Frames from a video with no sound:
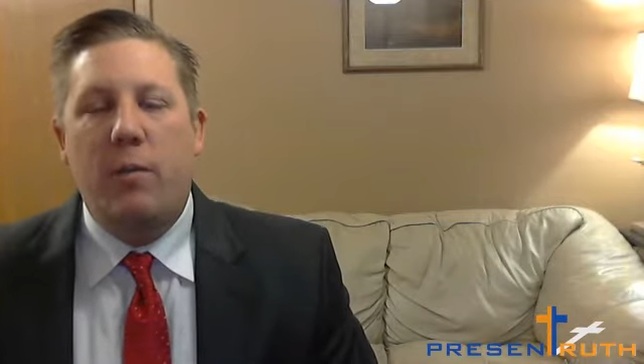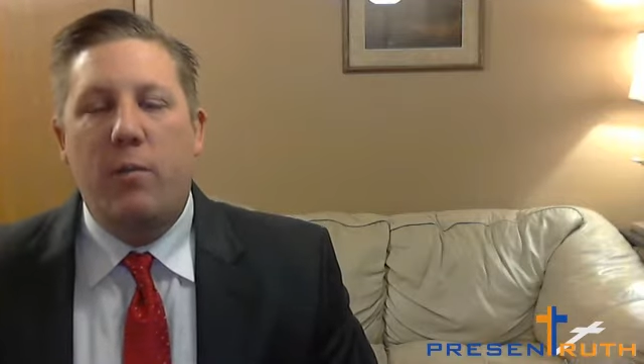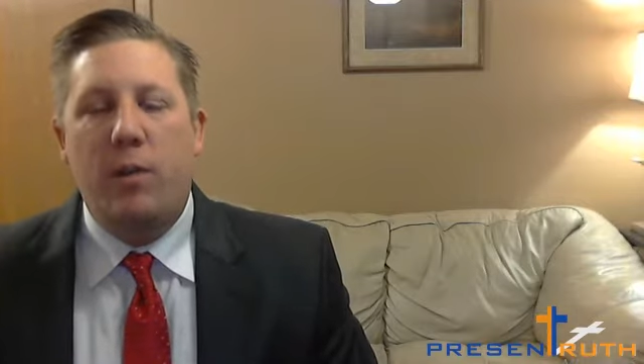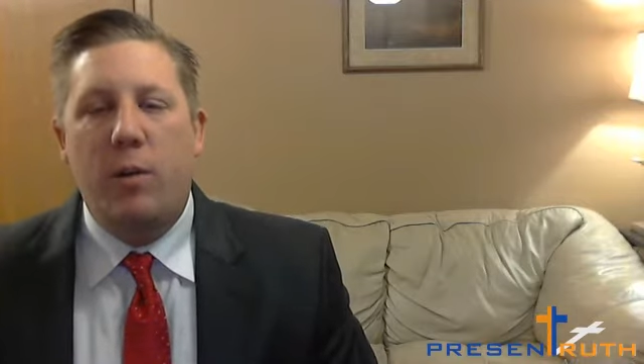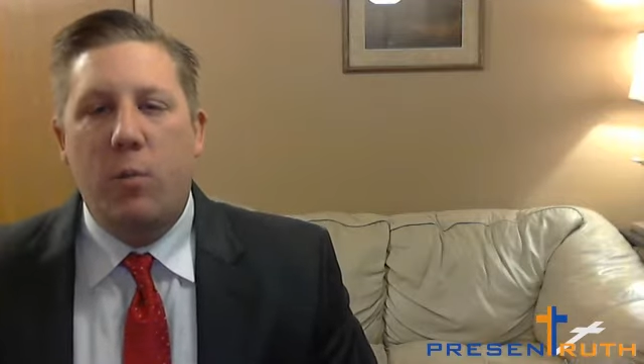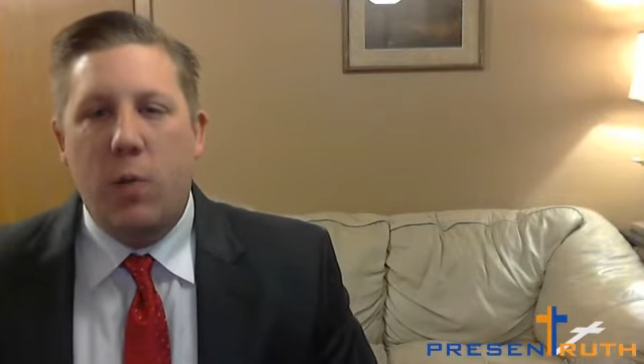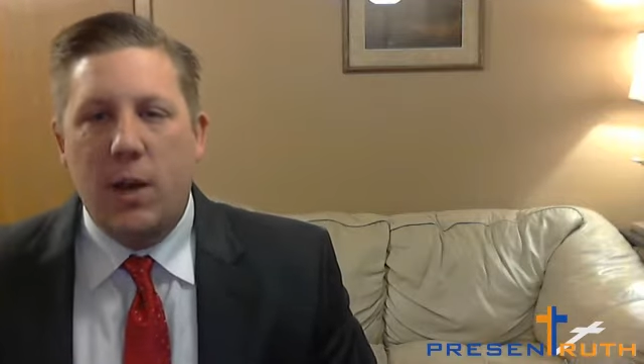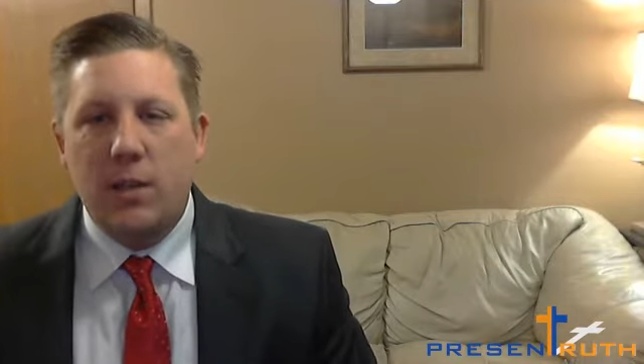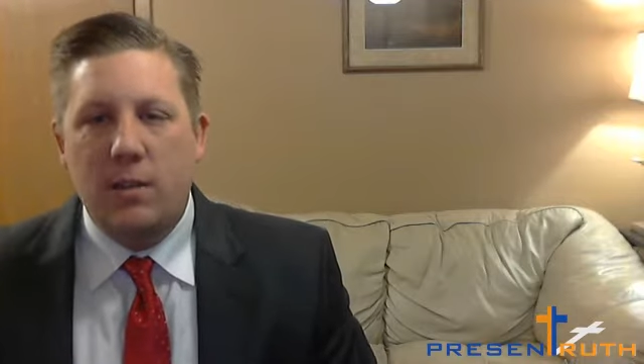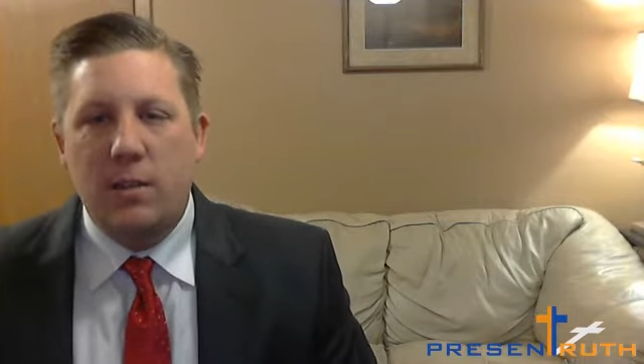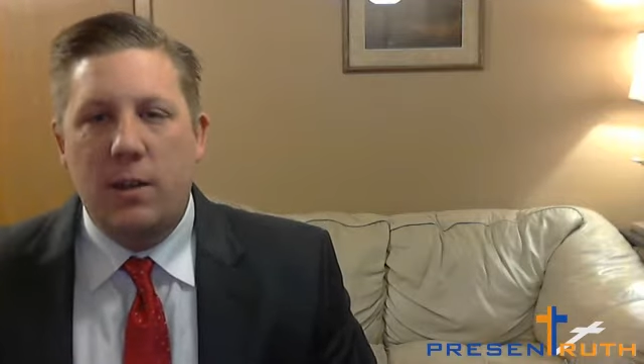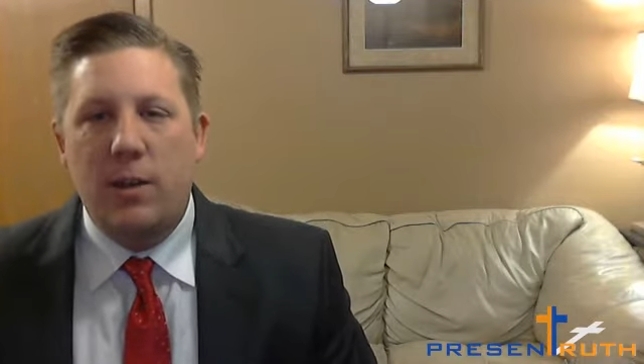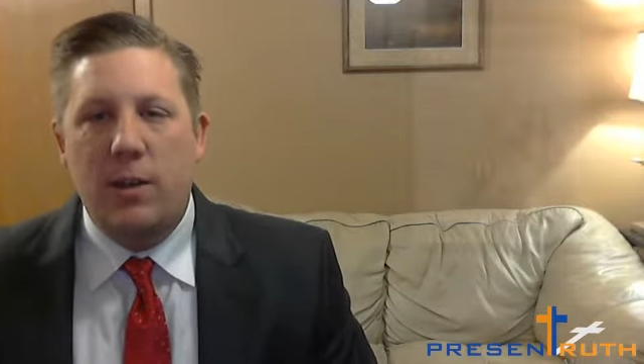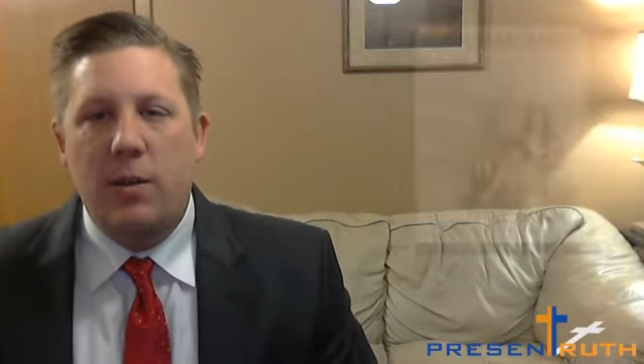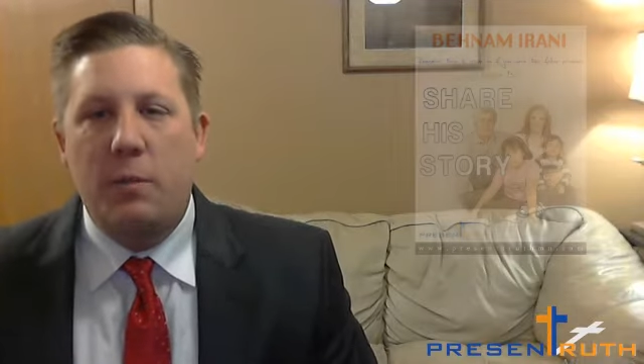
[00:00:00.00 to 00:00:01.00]
request
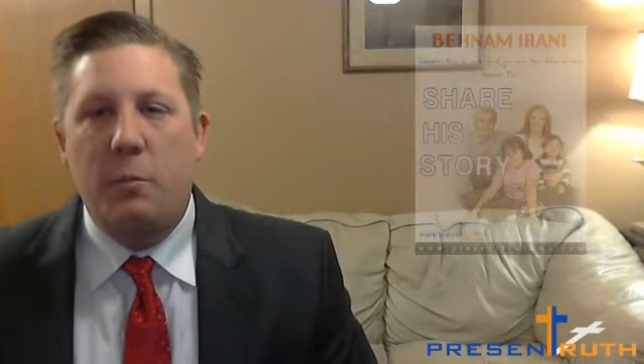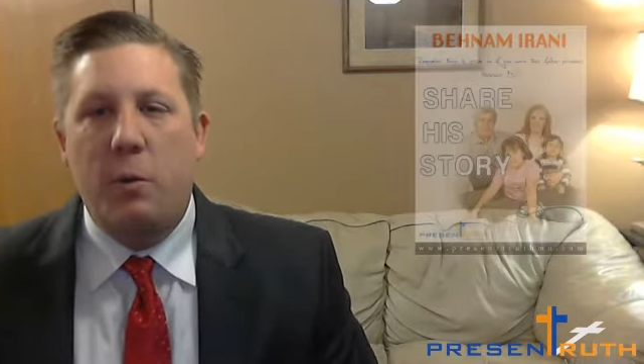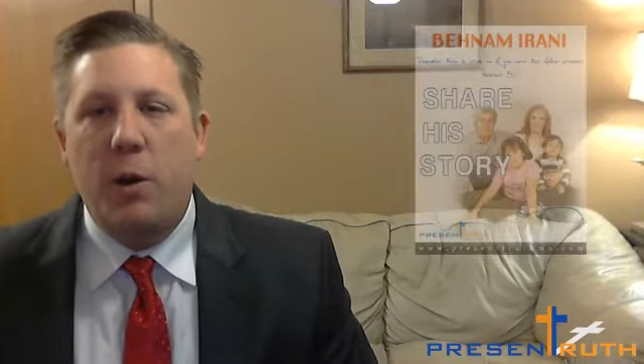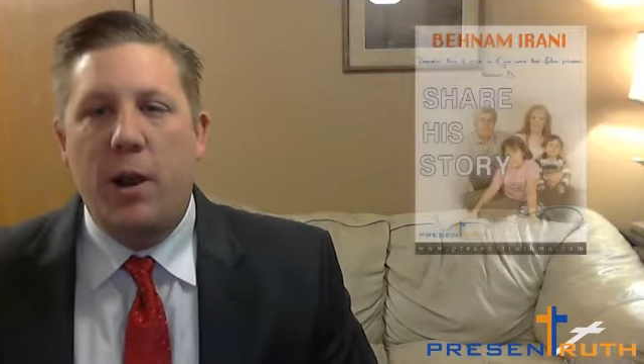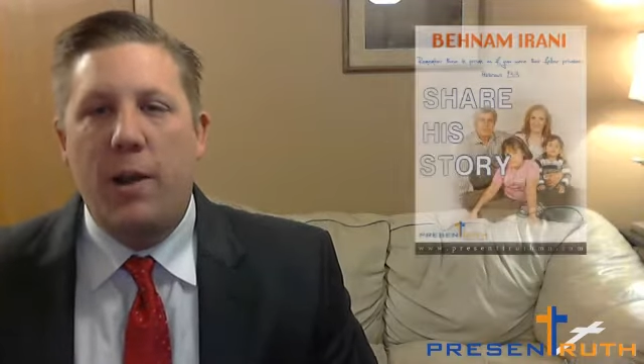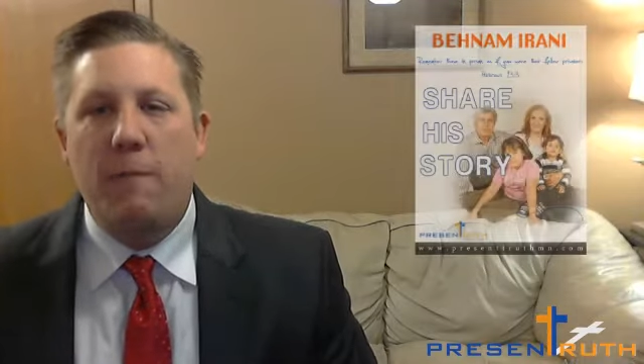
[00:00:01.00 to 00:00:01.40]
that you pray